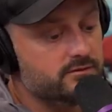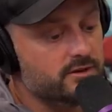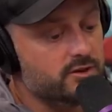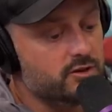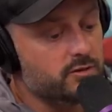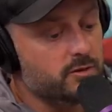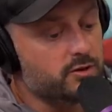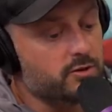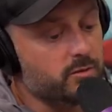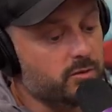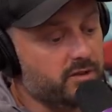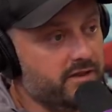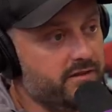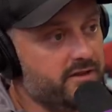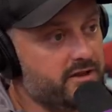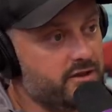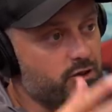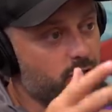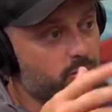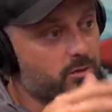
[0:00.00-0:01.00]
supposed to believe
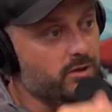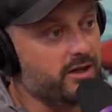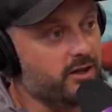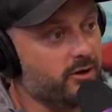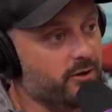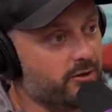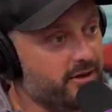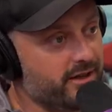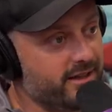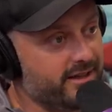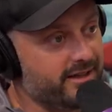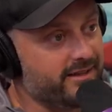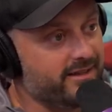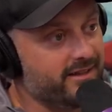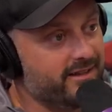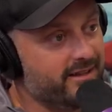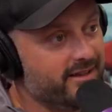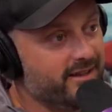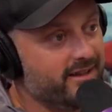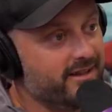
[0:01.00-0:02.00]
this superhero thing.
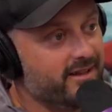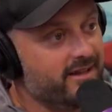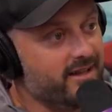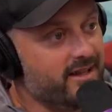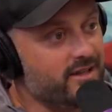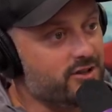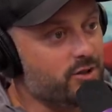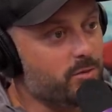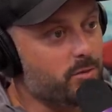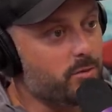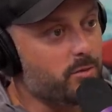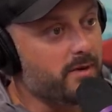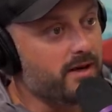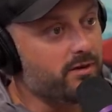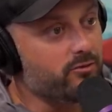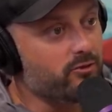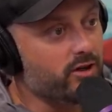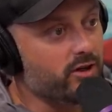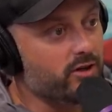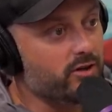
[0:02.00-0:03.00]
Is
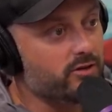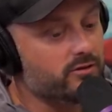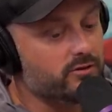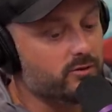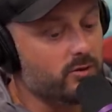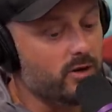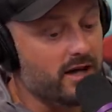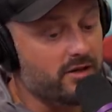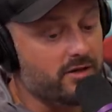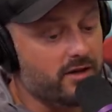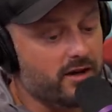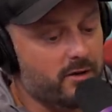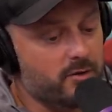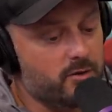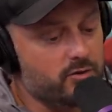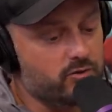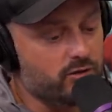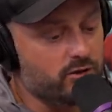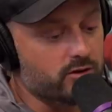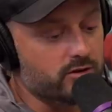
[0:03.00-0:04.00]
Superman real? Well, I thought he
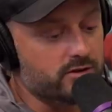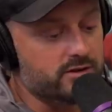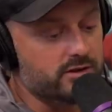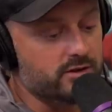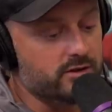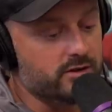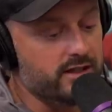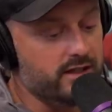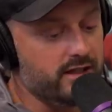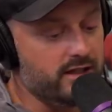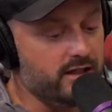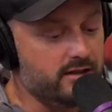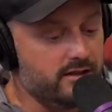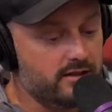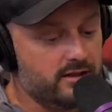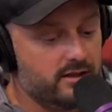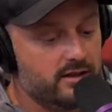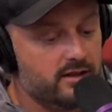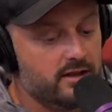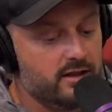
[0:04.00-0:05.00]
was real until he
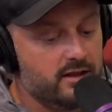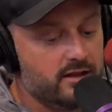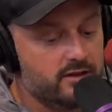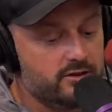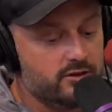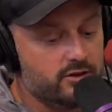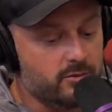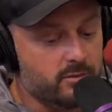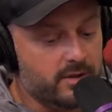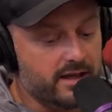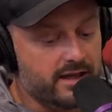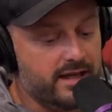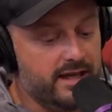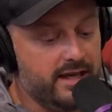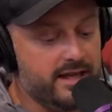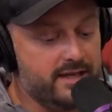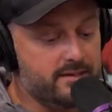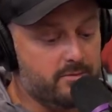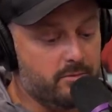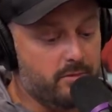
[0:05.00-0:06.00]
took my
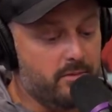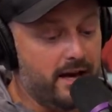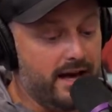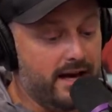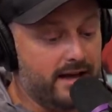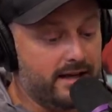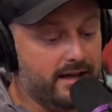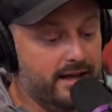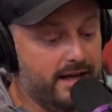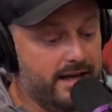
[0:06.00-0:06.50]
keys back at